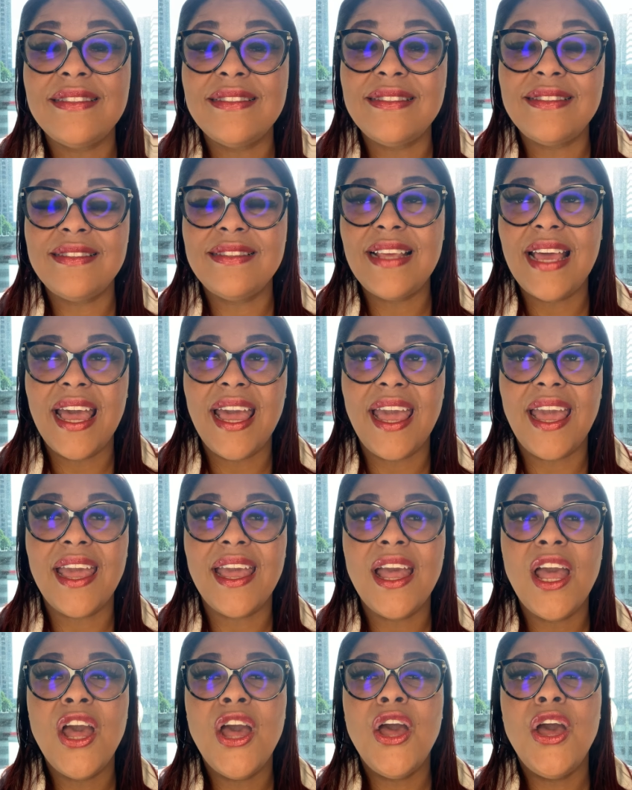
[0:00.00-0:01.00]
and say
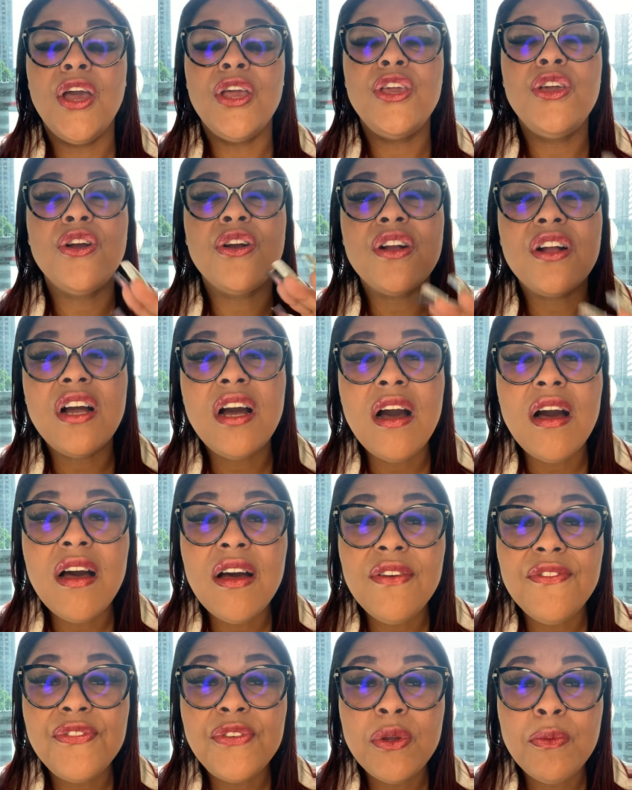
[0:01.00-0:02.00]
you're
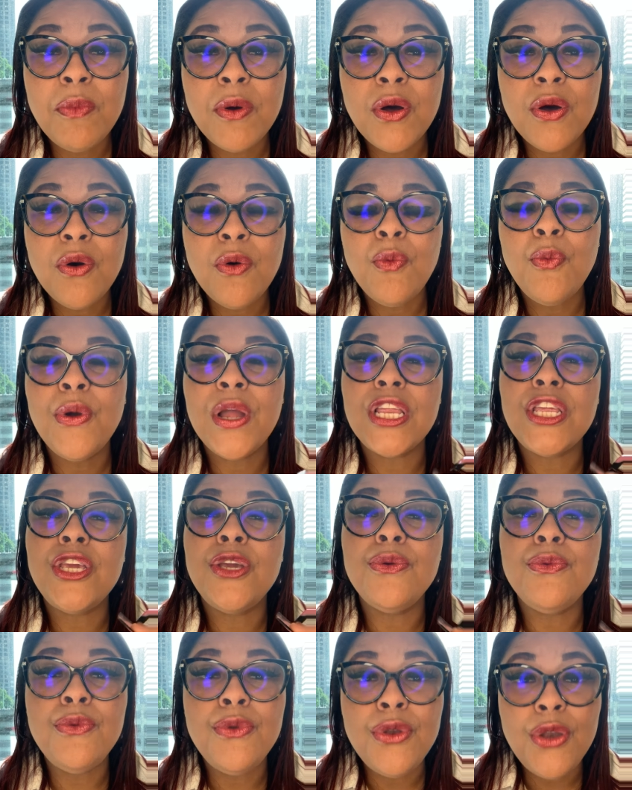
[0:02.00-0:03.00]
comfortable when
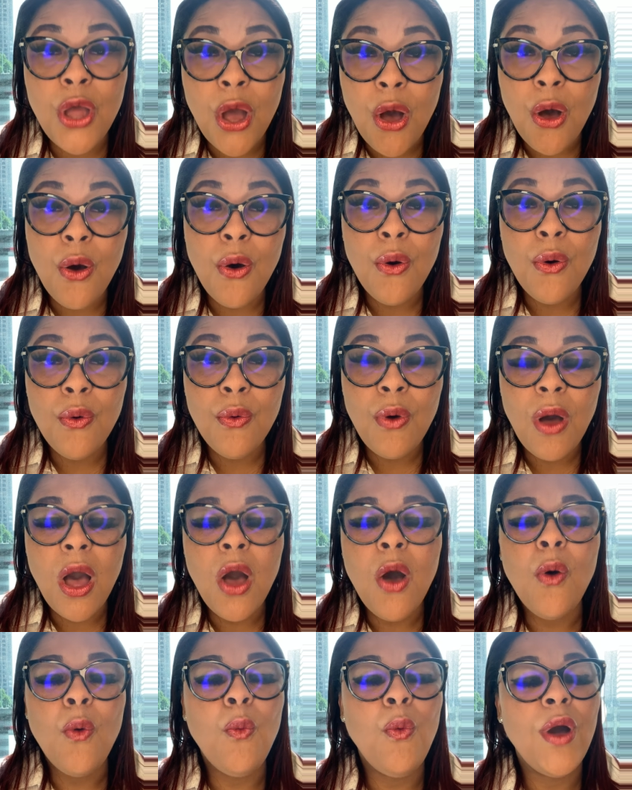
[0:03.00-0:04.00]
you know
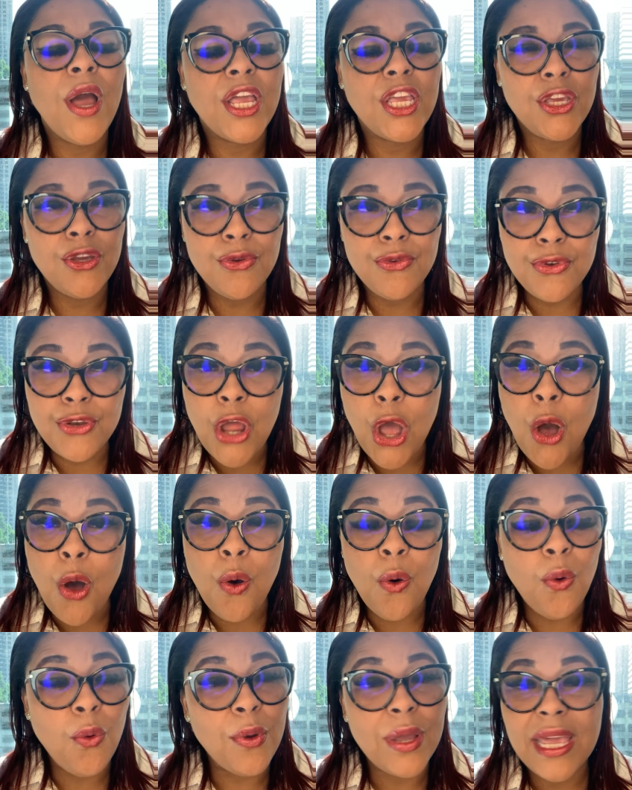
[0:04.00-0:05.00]
what you
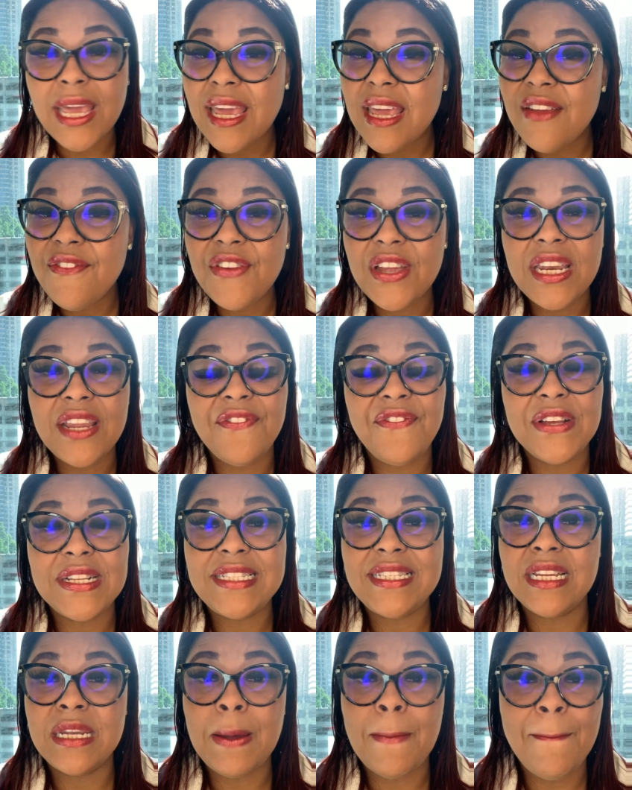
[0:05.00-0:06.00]
know, even if it's
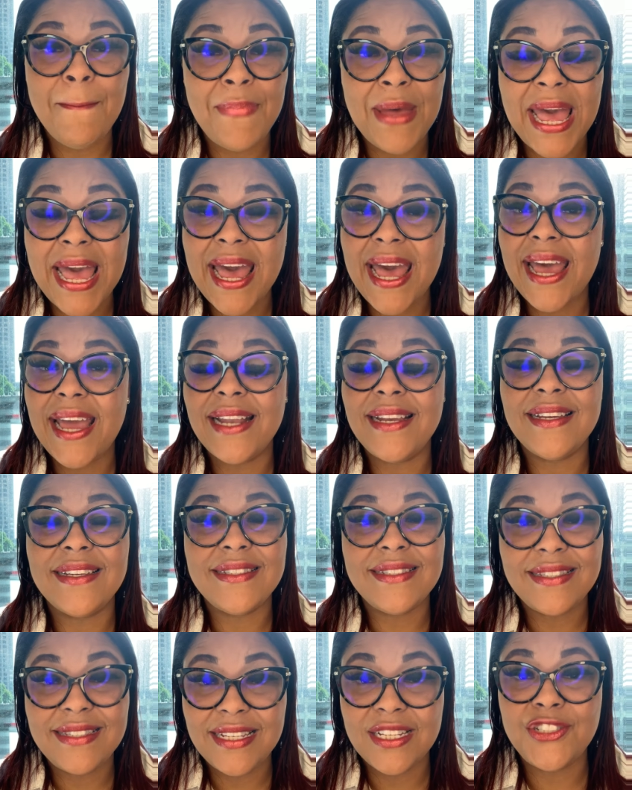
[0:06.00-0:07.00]
in a bad
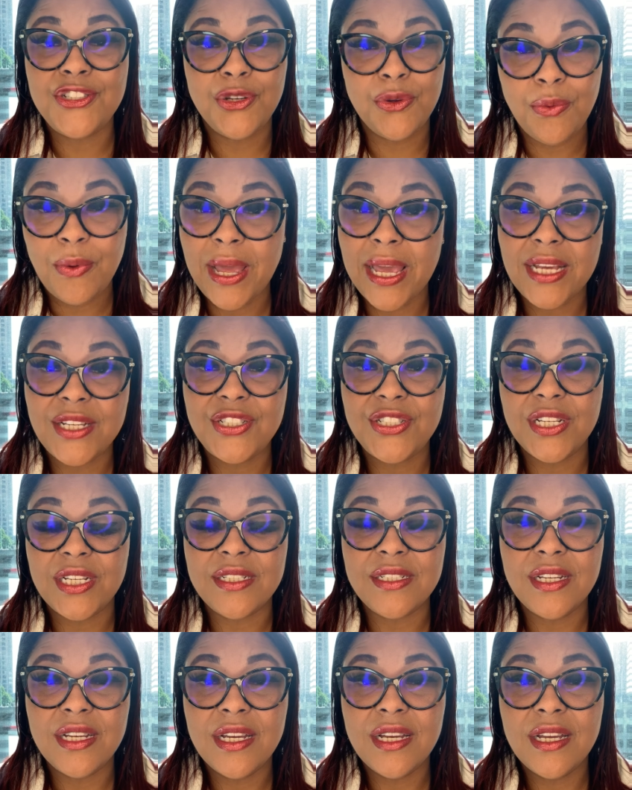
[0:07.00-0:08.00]
situation?
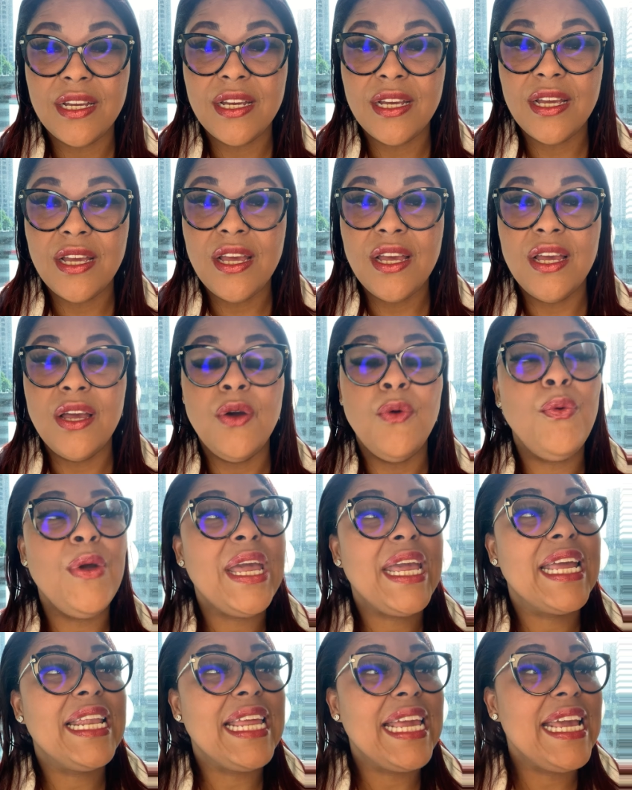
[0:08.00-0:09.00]
We
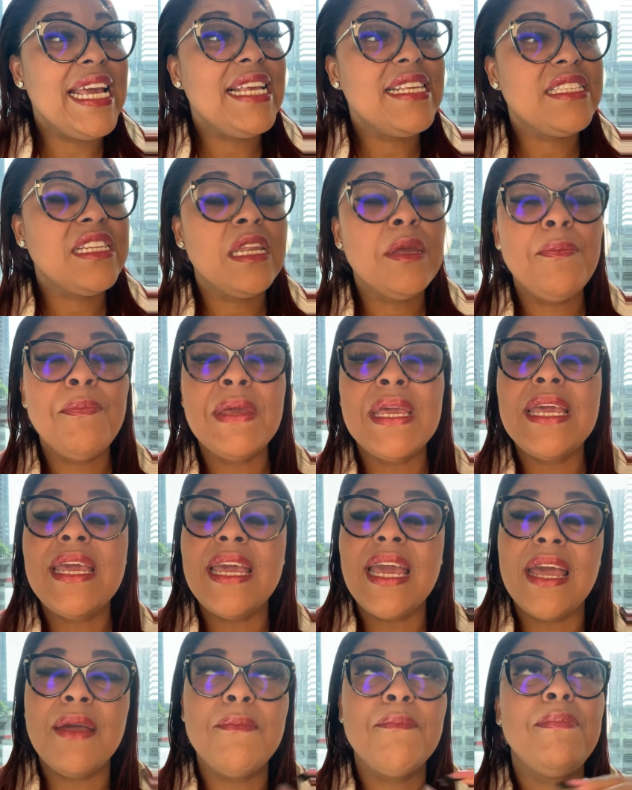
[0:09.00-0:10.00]
can easily
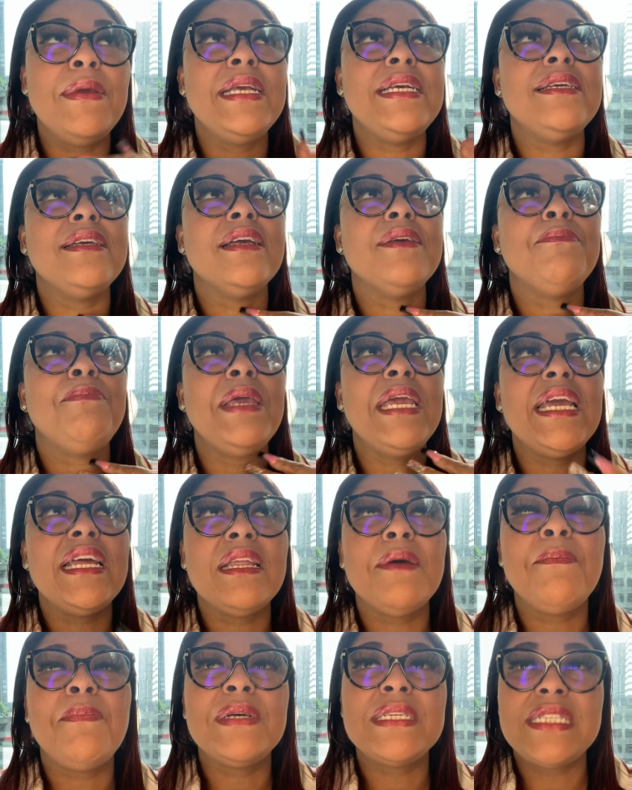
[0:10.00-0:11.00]
be in a
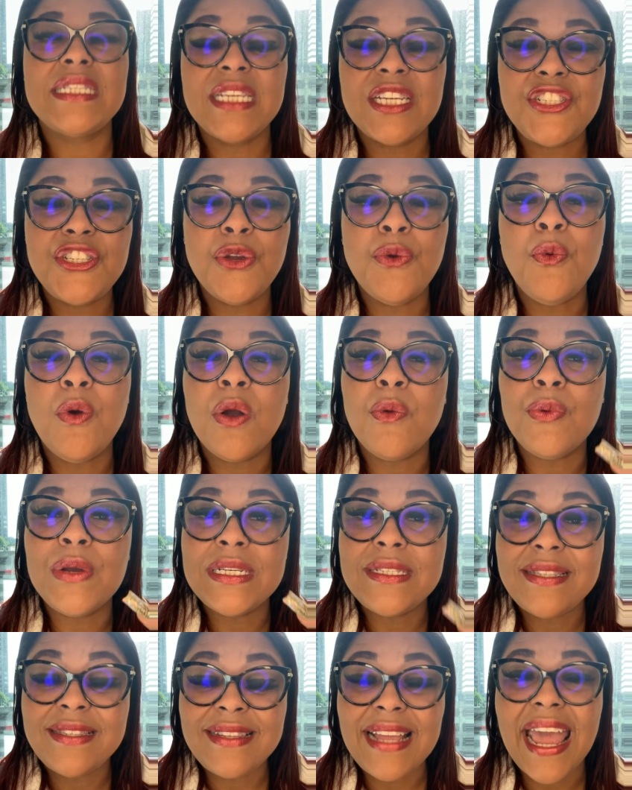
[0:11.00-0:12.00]
position where we
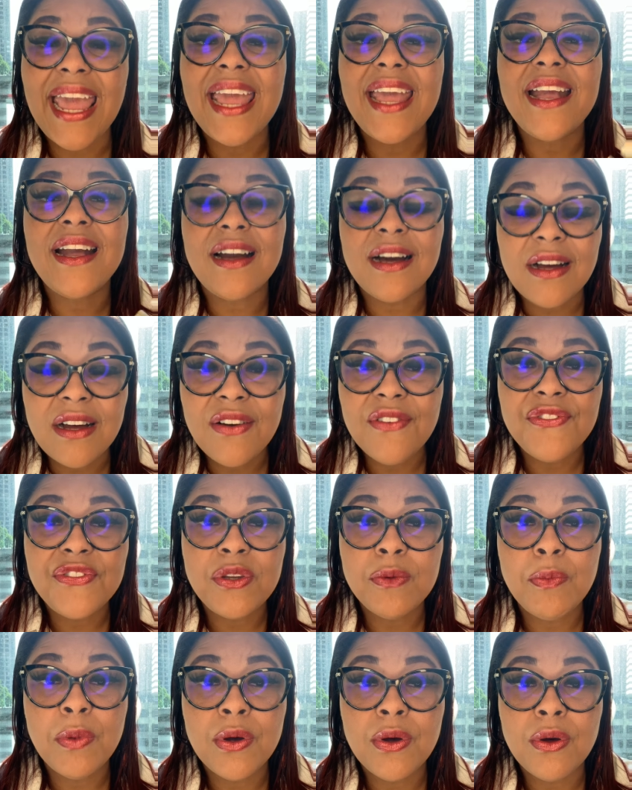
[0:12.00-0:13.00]
stay
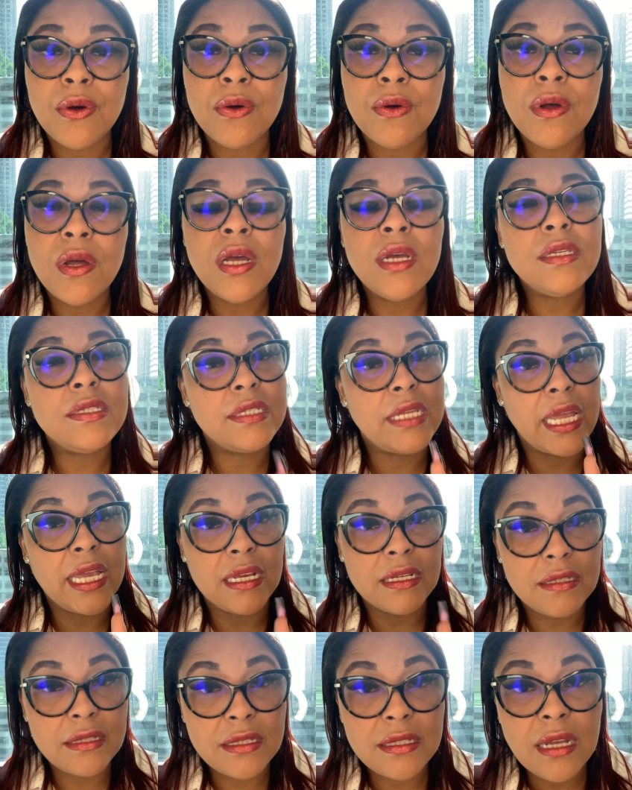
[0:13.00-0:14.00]
comfortable
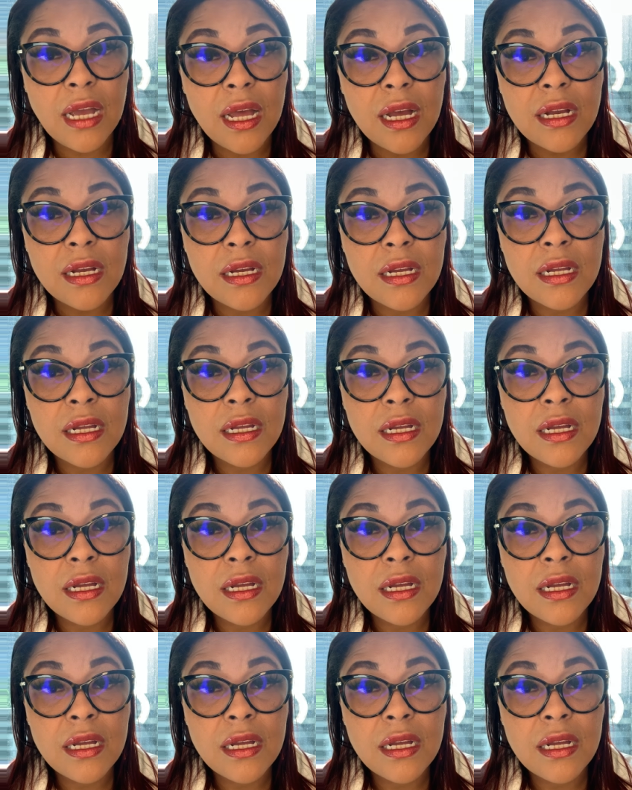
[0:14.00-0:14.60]
staying stuck,